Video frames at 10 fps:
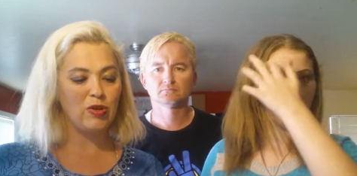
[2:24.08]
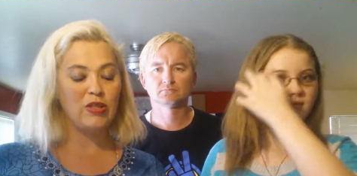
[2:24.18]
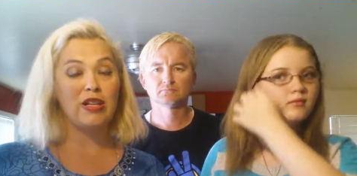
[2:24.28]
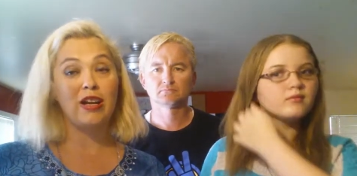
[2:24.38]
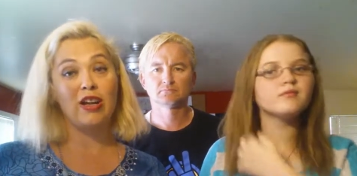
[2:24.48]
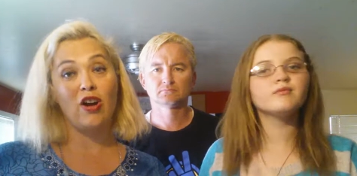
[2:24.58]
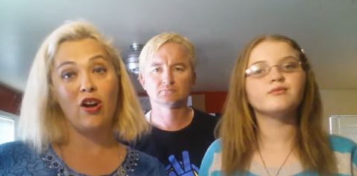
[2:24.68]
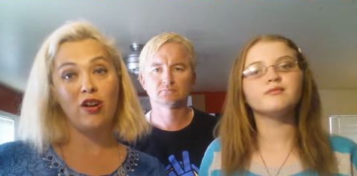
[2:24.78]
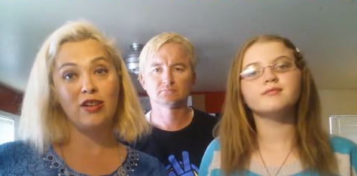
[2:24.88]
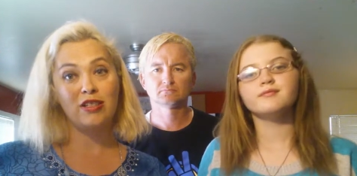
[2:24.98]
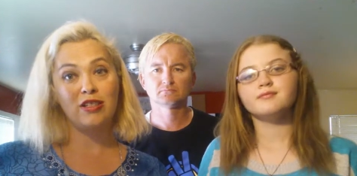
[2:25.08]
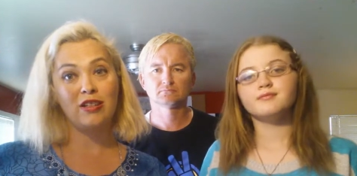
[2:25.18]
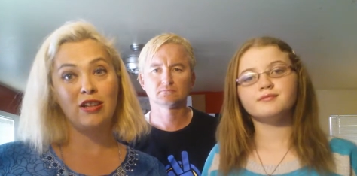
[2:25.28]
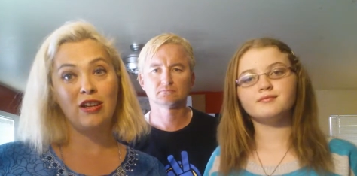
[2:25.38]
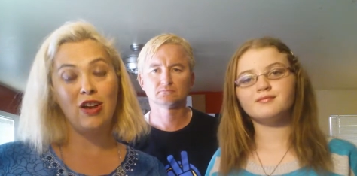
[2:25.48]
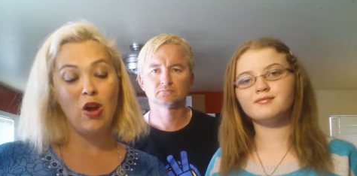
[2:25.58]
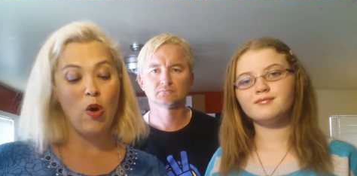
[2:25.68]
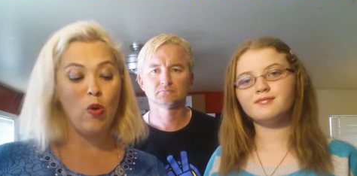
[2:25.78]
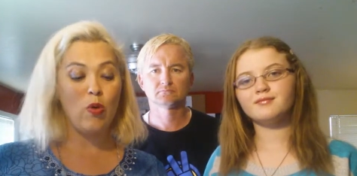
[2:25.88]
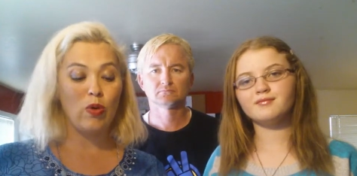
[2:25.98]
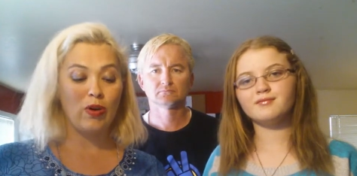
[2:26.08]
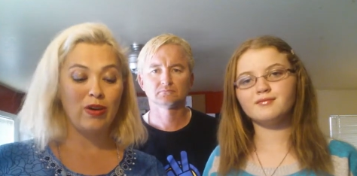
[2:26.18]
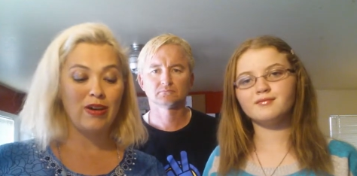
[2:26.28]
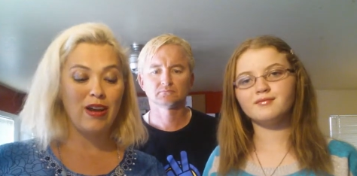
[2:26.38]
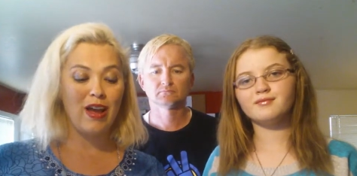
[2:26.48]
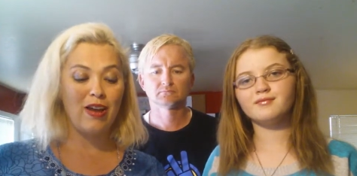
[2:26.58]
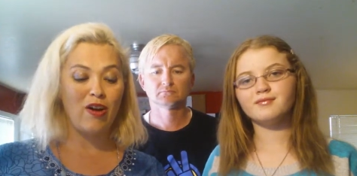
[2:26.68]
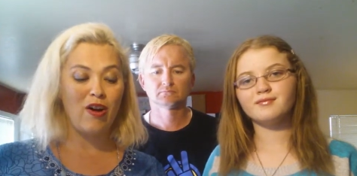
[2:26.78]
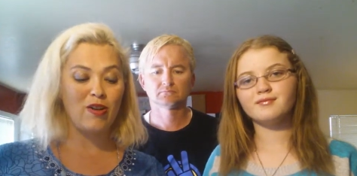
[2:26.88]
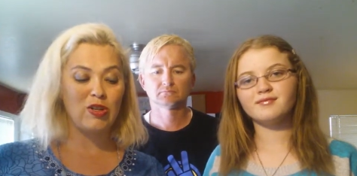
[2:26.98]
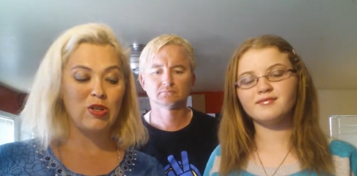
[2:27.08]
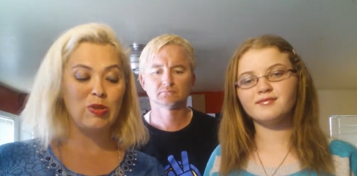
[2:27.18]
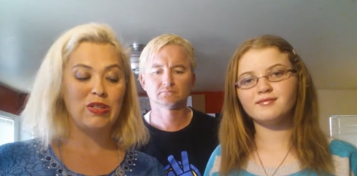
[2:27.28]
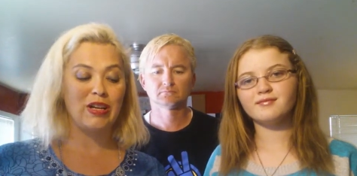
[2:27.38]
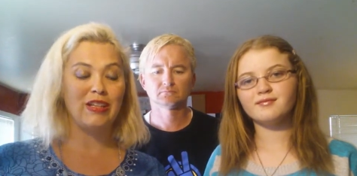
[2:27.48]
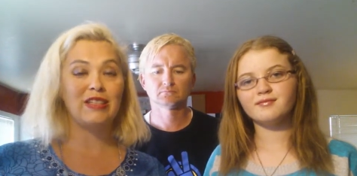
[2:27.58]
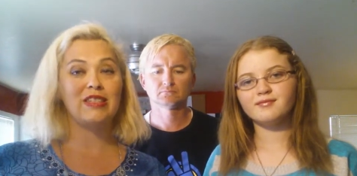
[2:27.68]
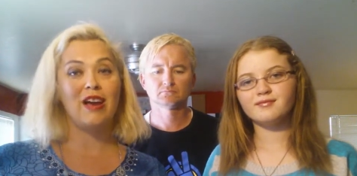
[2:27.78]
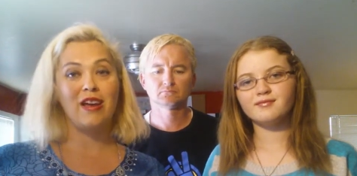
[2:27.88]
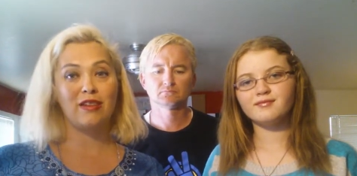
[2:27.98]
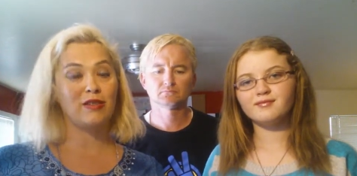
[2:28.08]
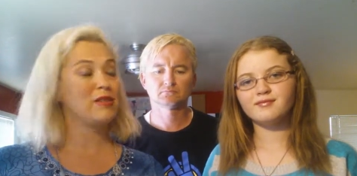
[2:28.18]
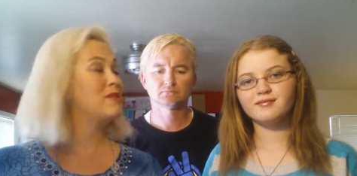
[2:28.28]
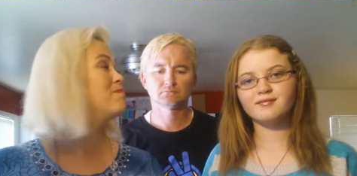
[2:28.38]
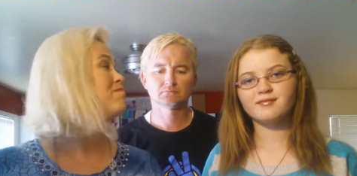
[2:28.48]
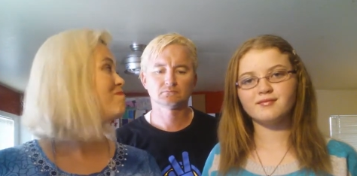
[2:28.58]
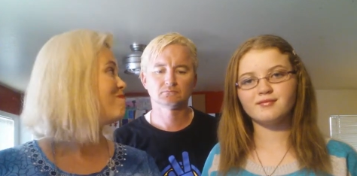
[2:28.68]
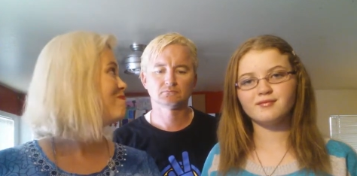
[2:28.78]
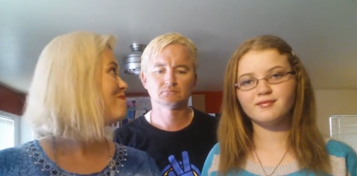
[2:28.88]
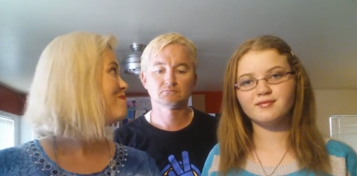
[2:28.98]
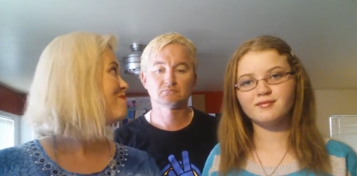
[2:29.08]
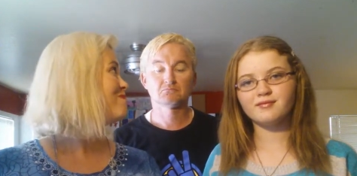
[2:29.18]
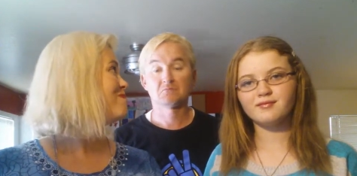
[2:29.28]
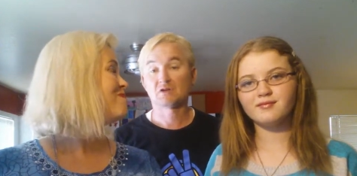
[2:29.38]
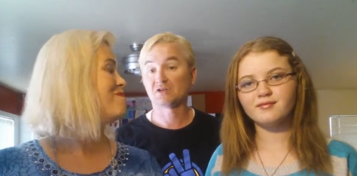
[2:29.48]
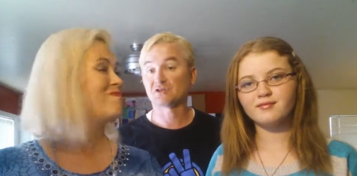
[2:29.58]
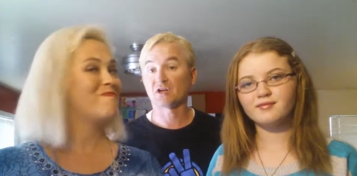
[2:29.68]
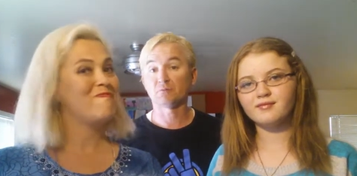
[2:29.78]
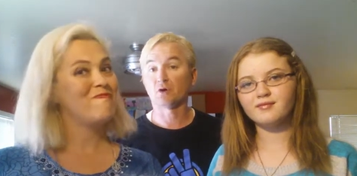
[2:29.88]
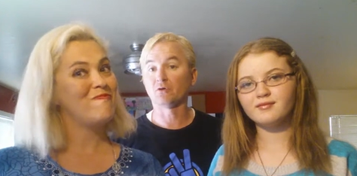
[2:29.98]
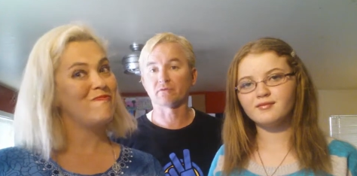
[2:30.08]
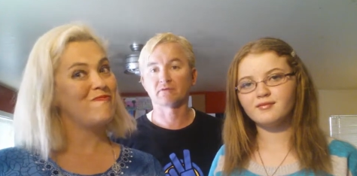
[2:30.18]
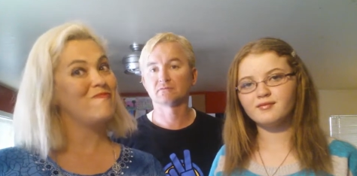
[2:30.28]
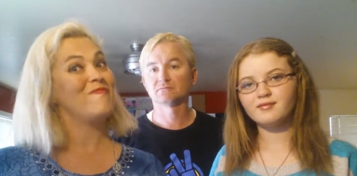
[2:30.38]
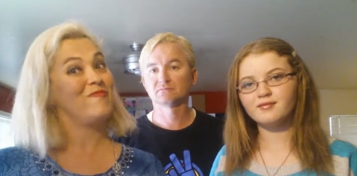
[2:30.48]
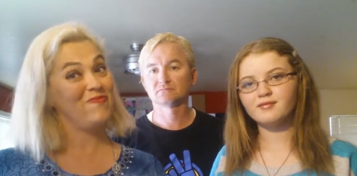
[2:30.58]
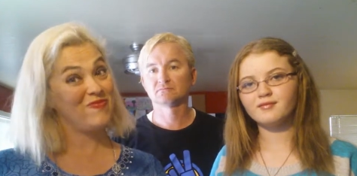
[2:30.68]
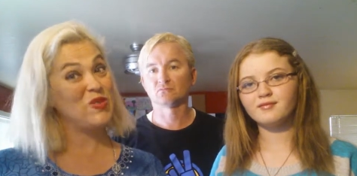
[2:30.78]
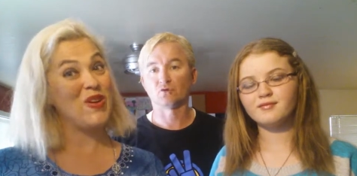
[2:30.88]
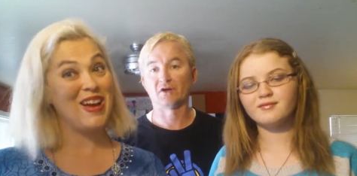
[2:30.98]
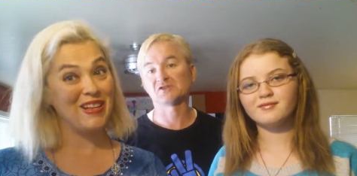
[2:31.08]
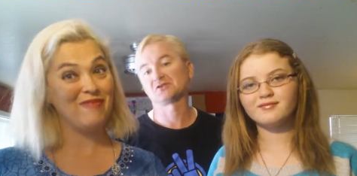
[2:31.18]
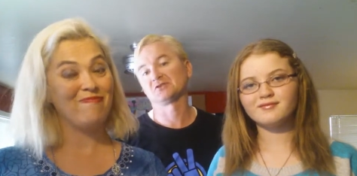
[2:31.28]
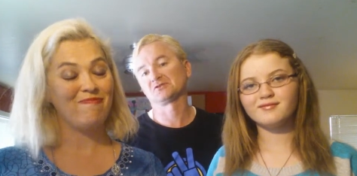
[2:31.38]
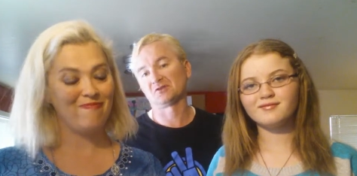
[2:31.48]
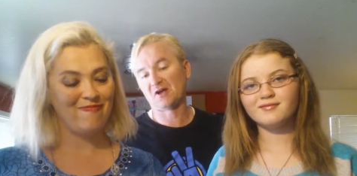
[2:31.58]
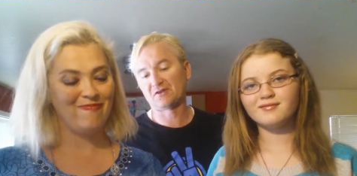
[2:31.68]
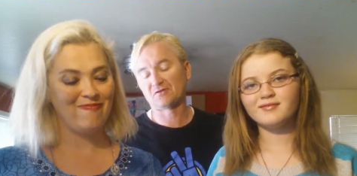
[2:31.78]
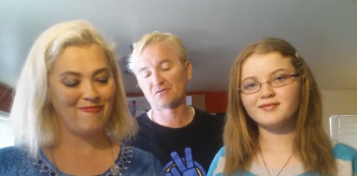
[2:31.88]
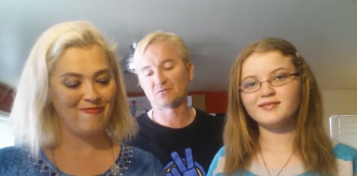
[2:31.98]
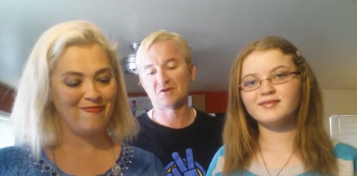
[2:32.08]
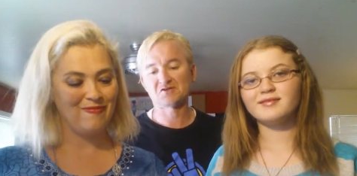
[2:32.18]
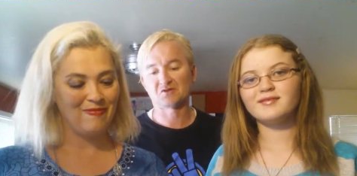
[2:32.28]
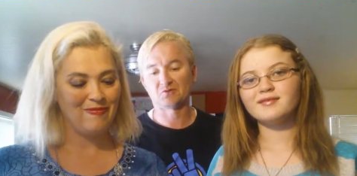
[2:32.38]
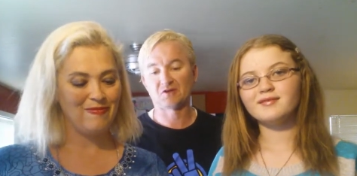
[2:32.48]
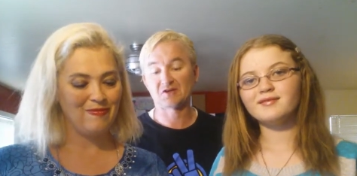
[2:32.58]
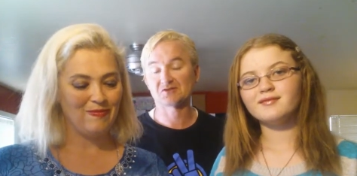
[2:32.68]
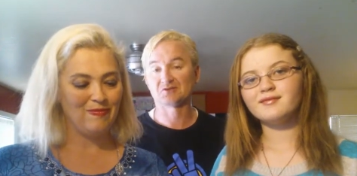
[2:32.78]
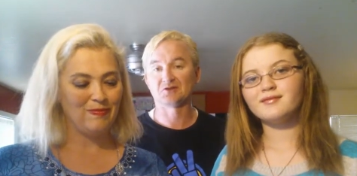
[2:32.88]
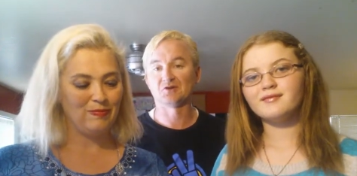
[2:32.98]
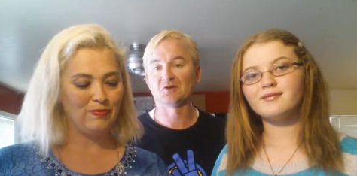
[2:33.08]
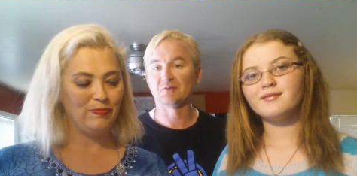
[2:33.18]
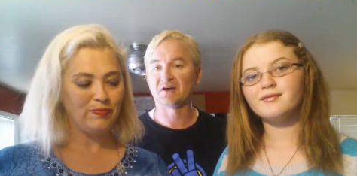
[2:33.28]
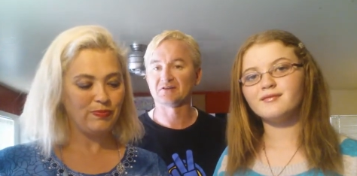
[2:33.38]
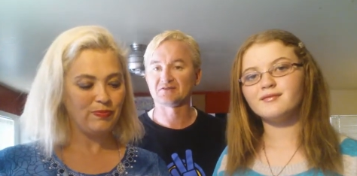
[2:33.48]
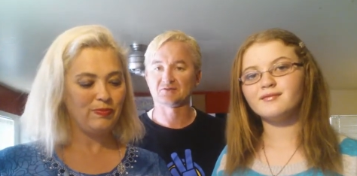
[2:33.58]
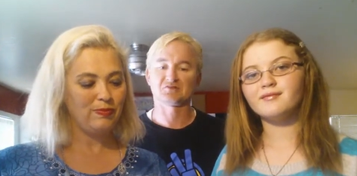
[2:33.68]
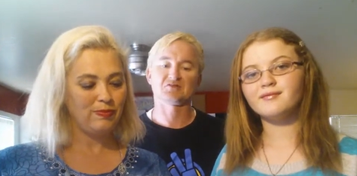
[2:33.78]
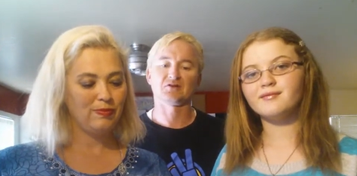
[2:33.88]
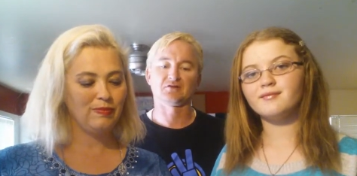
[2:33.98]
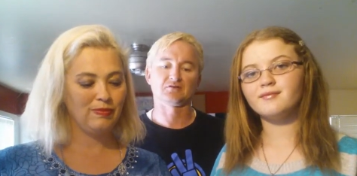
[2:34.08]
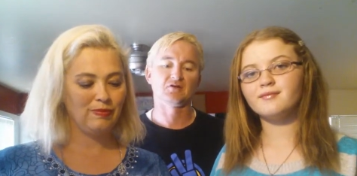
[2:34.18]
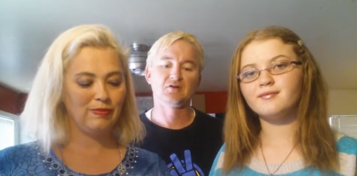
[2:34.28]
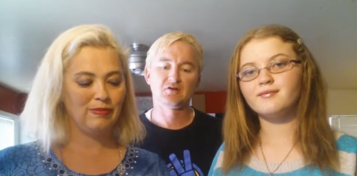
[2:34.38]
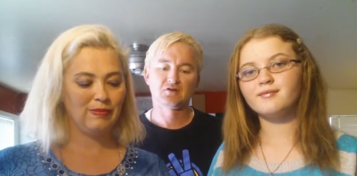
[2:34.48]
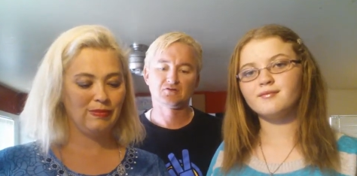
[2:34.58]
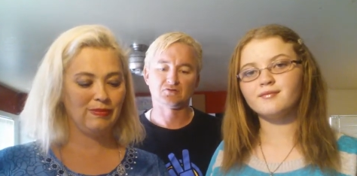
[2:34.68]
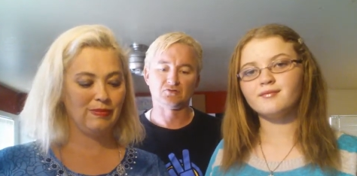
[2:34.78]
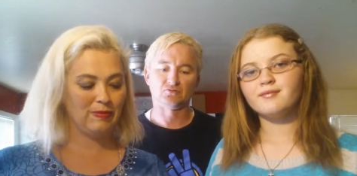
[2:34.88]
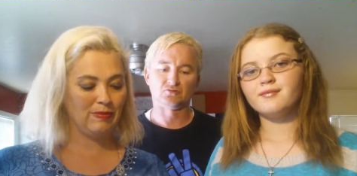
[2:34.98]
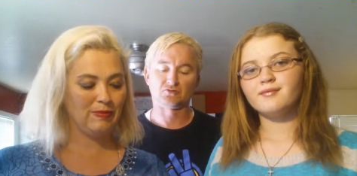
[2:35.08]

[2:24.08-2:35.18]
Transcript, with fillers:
Speaker 1: who studied art or an artist who studied science?
Speaker 2: He studied both. Right. We actually, there's a lot of information that we actually didn't know about until starting to,